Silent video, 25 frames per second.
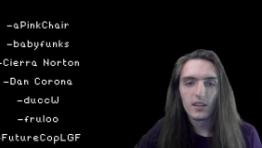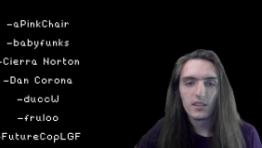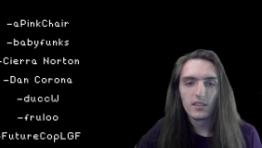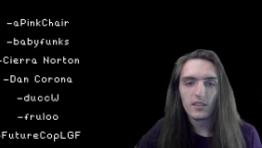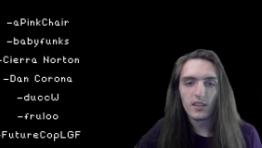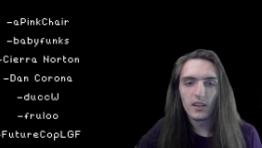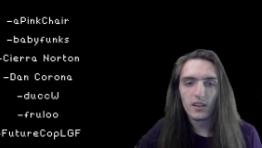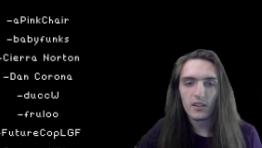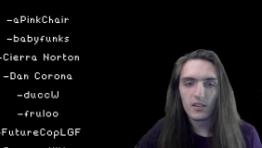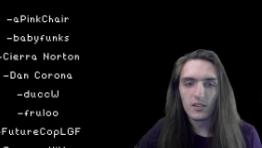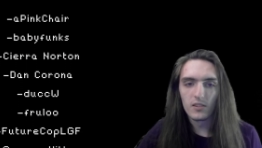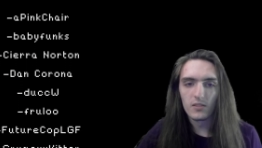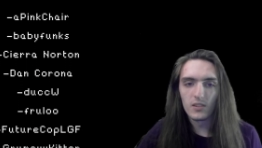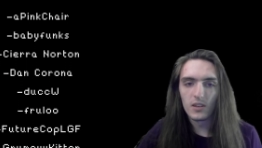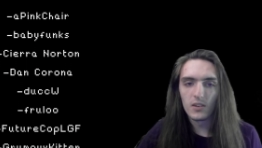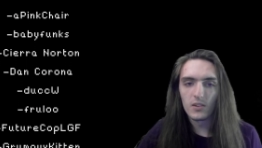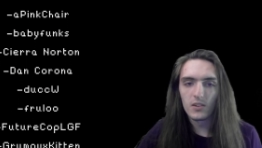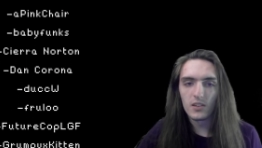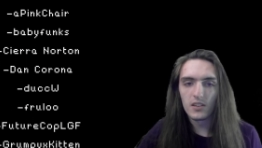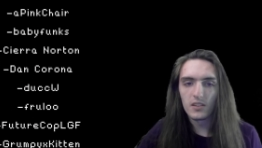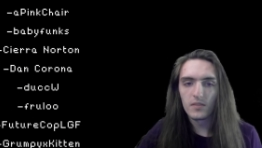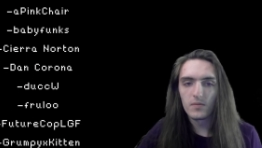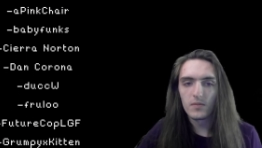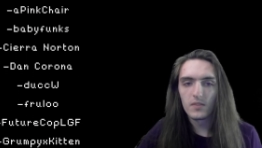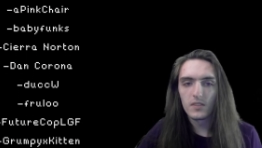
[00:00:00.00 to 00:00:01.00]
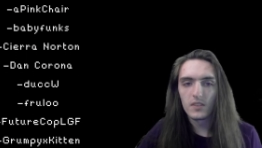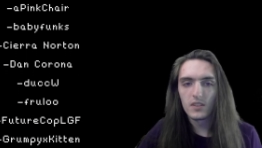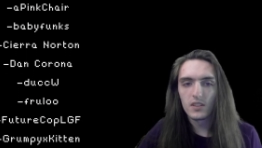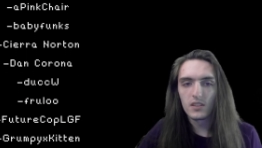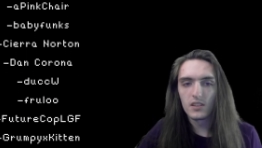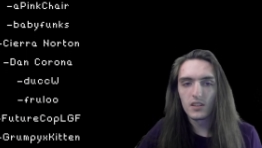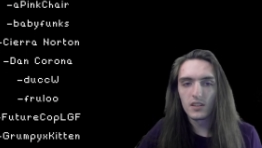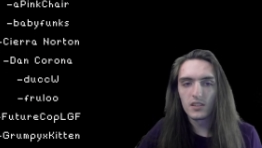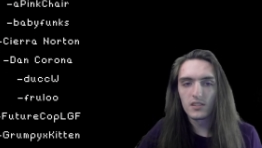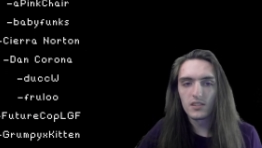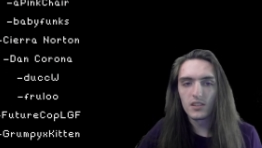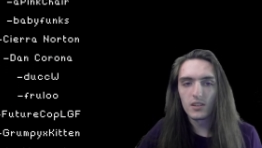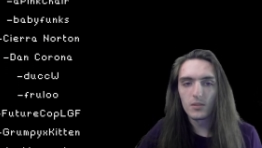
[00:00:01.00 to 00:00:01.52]
Dan Corona,
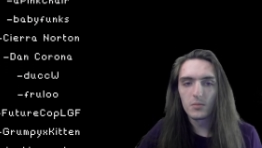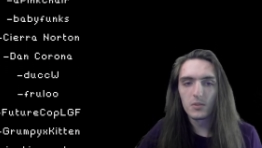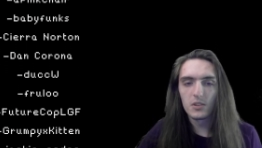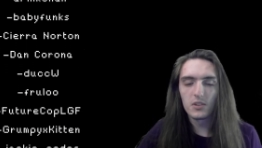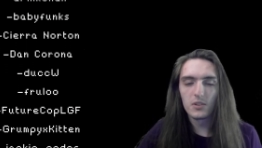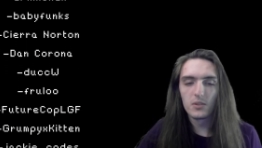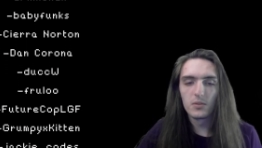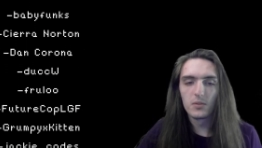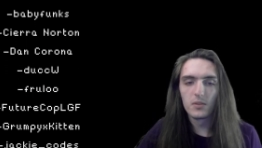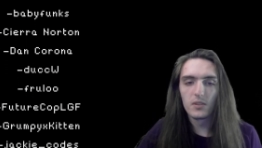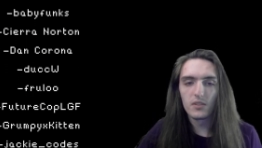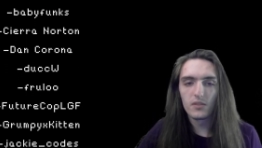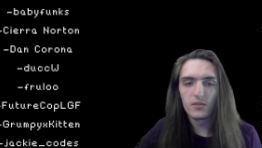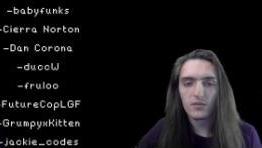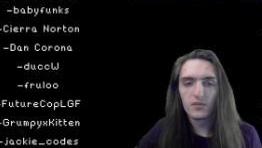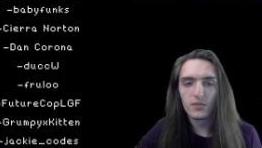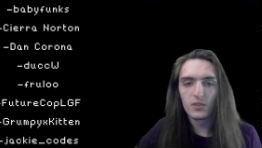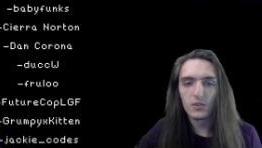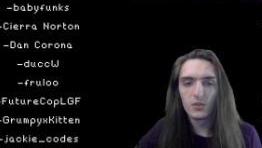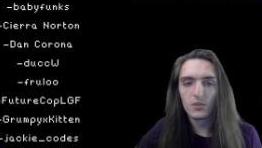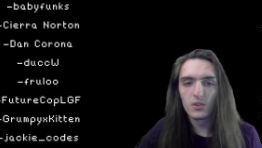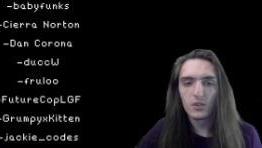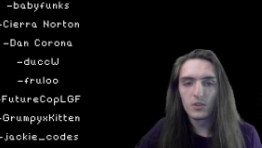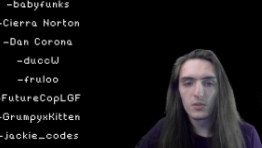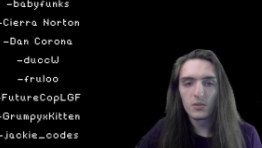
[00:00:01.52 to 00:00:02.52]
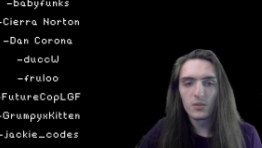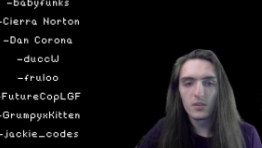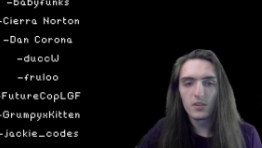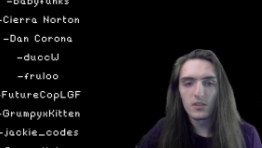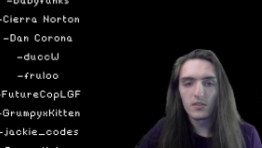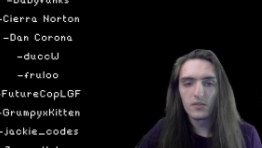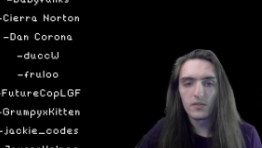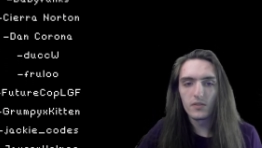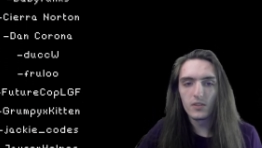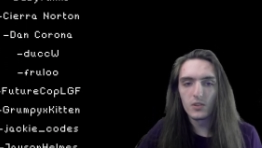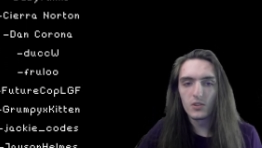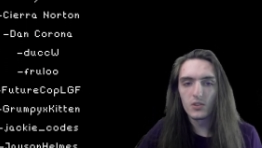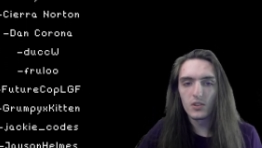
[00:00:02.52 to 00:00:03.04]
Duck W, Frulu,
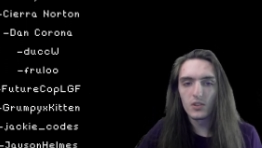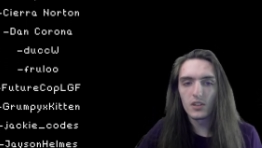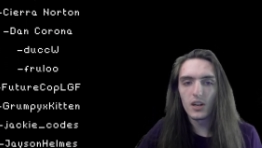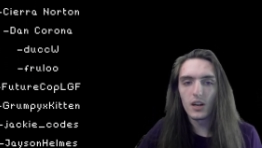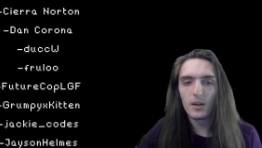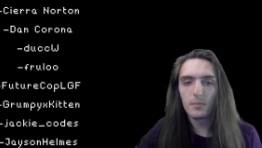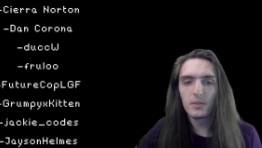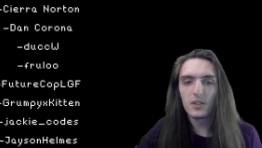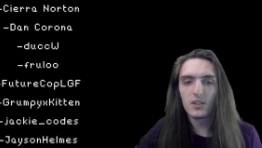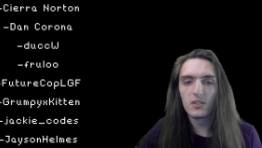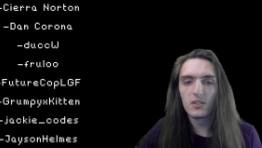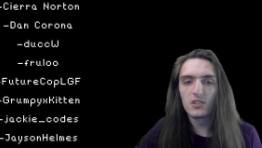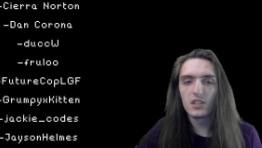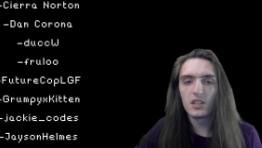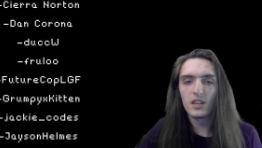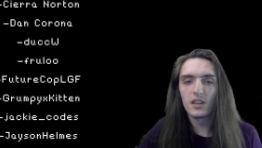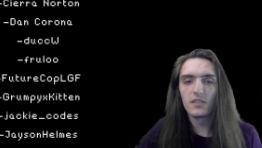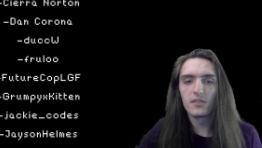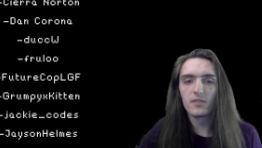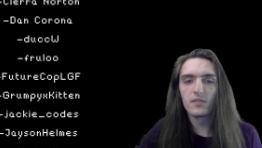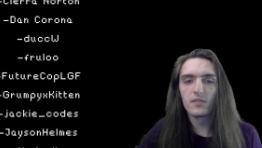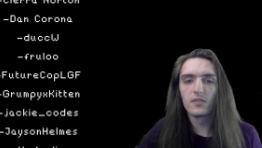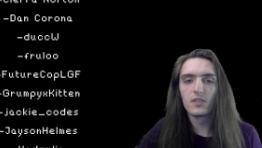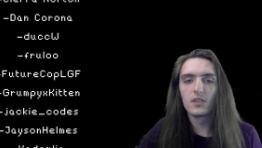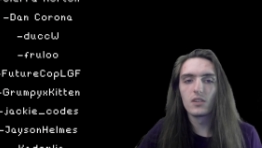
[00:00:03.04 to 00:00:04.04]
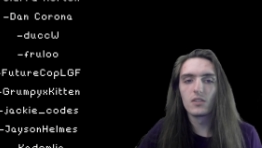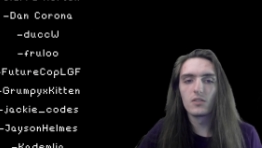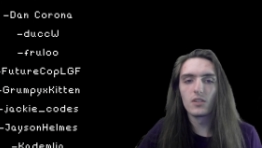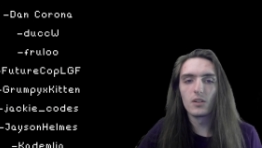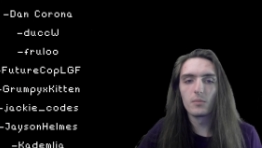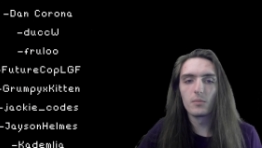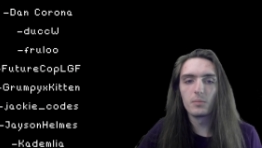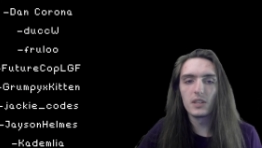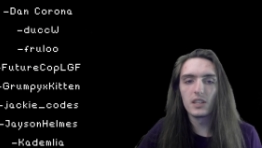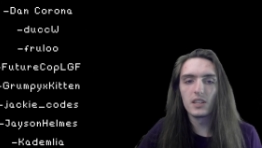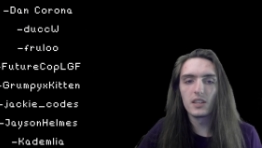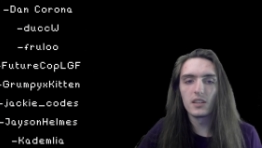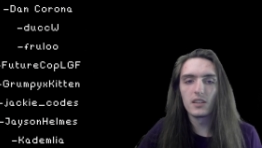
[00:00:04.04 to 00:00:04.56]
Future Cop LGF,
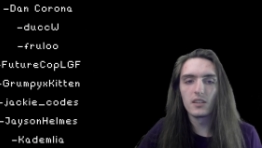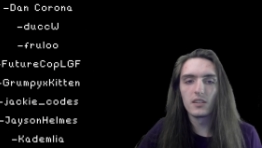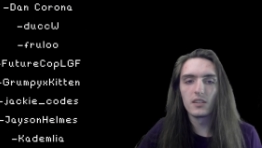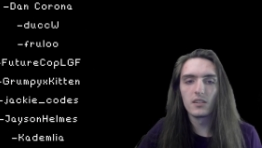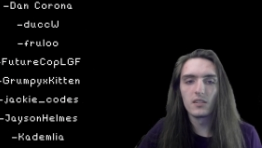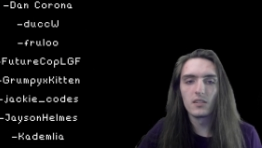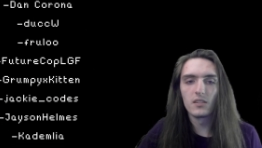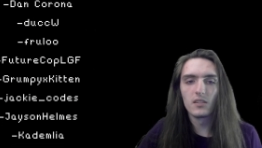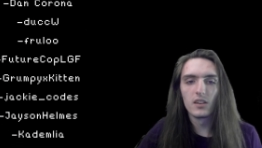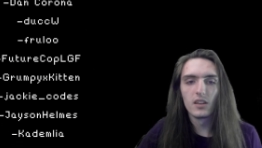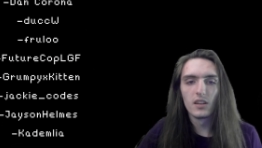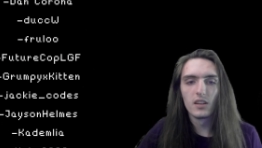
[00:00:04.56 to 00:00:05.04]
Grumpy Kitten,